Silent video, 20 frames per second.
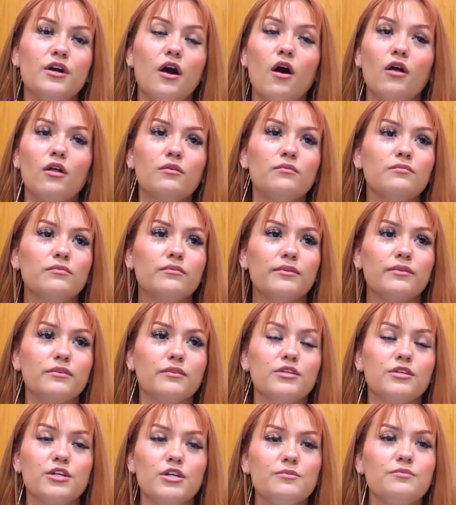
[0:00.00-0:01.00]
all
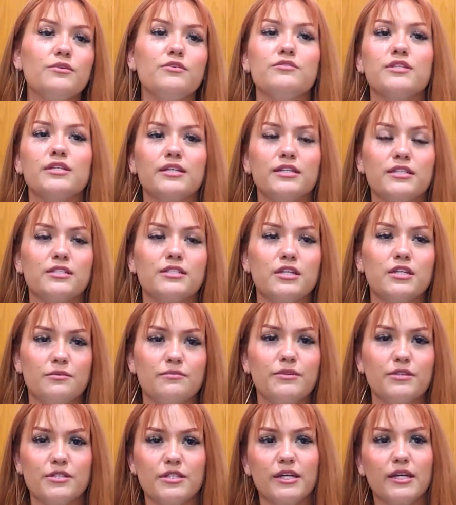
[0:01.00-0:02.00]
good music is
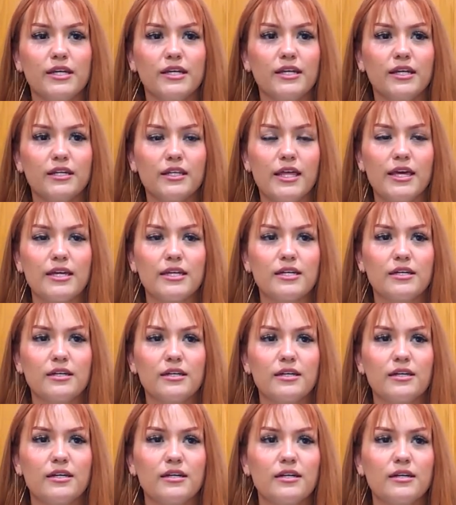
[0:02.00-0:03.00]
good music. Like